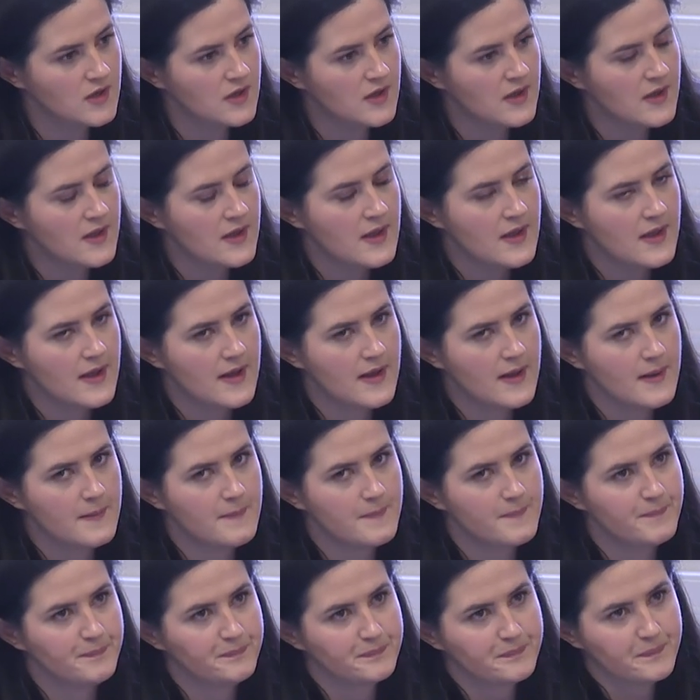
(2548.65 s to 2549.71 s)
Mm.
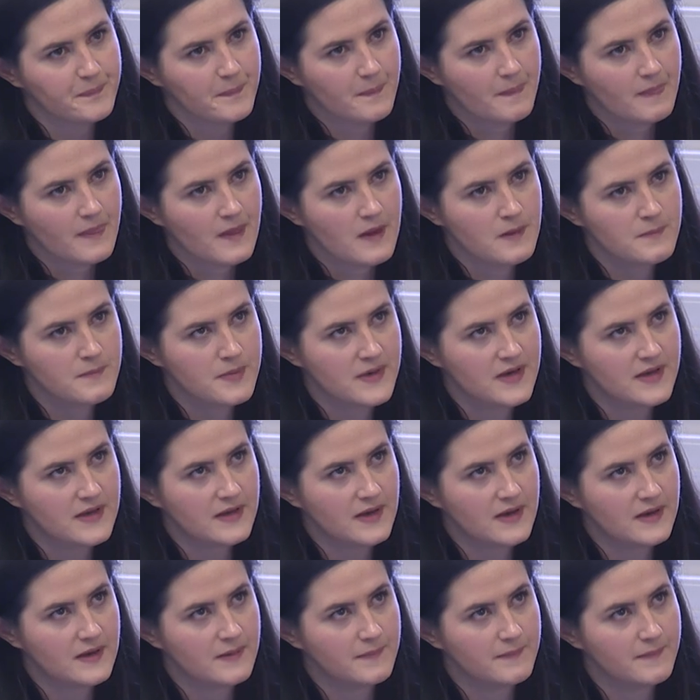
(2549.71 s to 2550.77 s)
Um, but I,
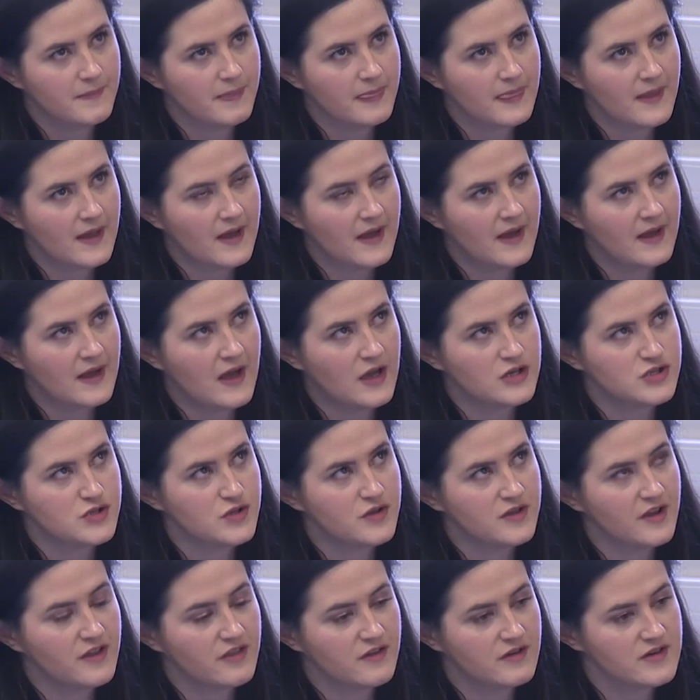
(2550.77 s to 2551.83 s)
um, I, I, do
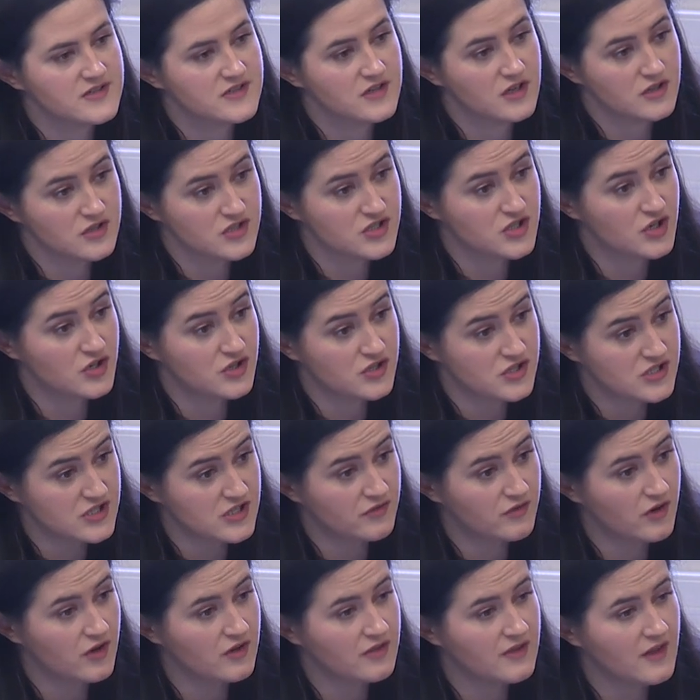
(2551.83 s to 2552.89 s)
think there is an uncertainty
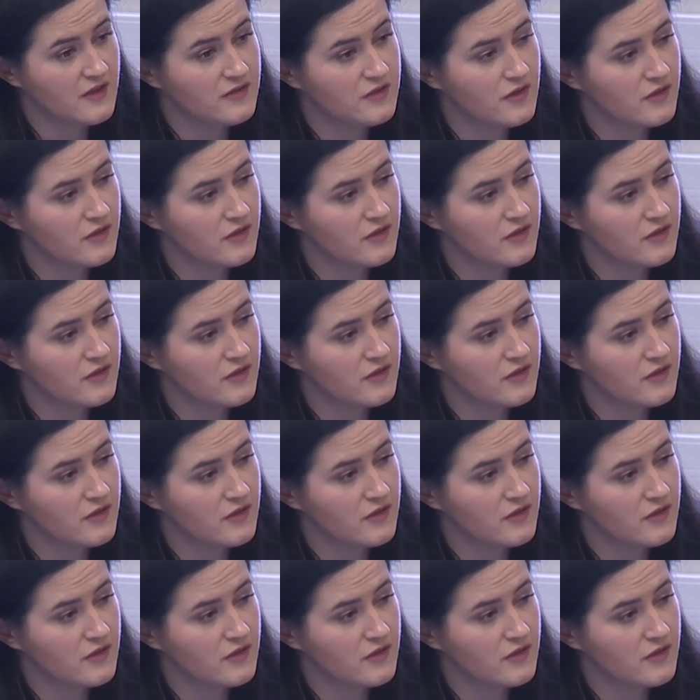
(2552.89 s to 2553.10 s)
around that.